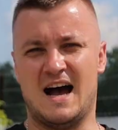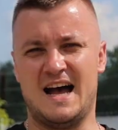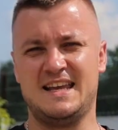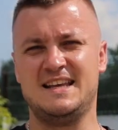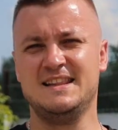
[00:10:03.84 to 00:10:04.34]

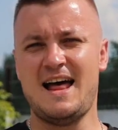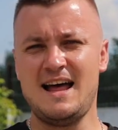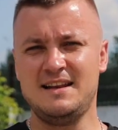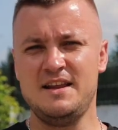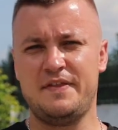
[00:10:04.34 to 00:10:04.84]
I
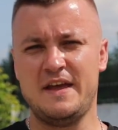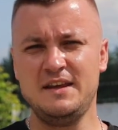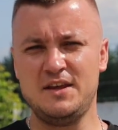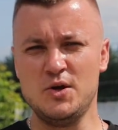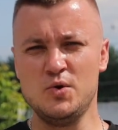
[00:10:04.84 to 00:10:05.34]
gladly
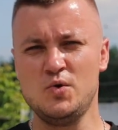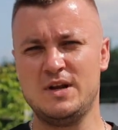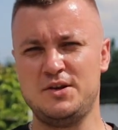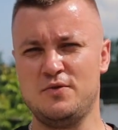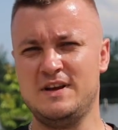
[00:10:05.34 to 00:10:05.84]
thank you
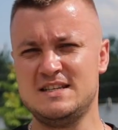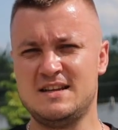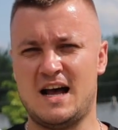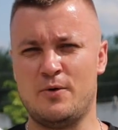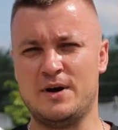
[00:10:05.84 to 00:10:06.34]
that you
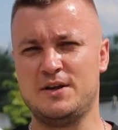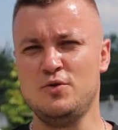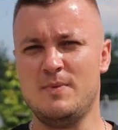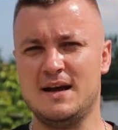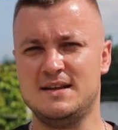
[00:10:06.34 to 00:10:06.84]
visited our
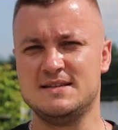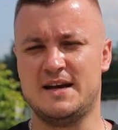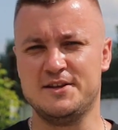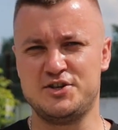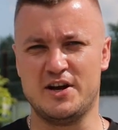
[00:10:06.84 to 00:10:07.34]
Q by
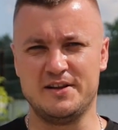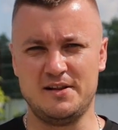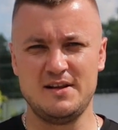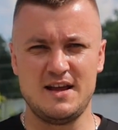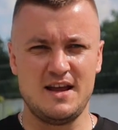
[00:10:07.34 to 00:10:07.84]
Design
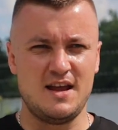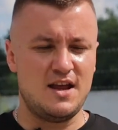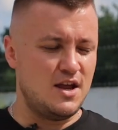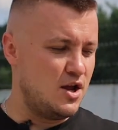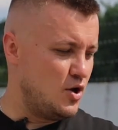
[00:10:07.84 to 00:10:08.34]
channel,
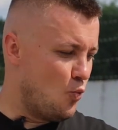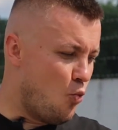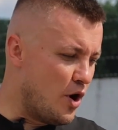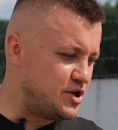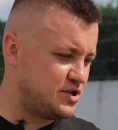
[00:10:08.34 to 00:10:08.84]

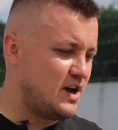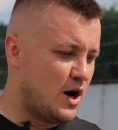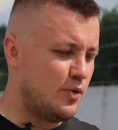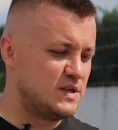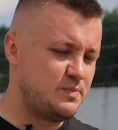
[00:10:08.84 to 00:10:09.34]
watched
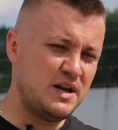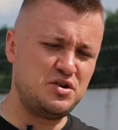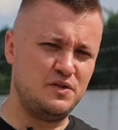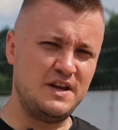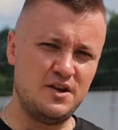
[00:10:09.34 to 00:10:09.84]
our
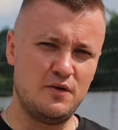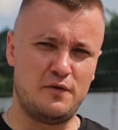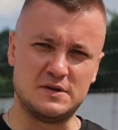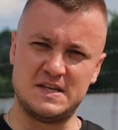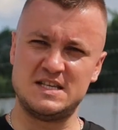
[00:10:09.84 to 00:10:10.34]
special video
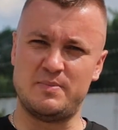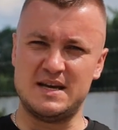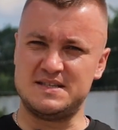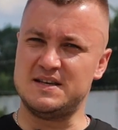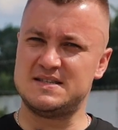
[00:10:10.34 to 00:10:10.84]
for
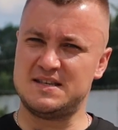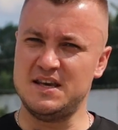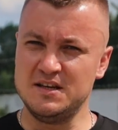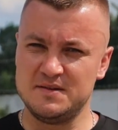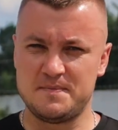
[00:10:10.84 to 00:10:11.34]
6x6
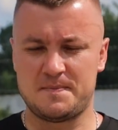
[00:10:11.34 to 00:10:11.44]
kit.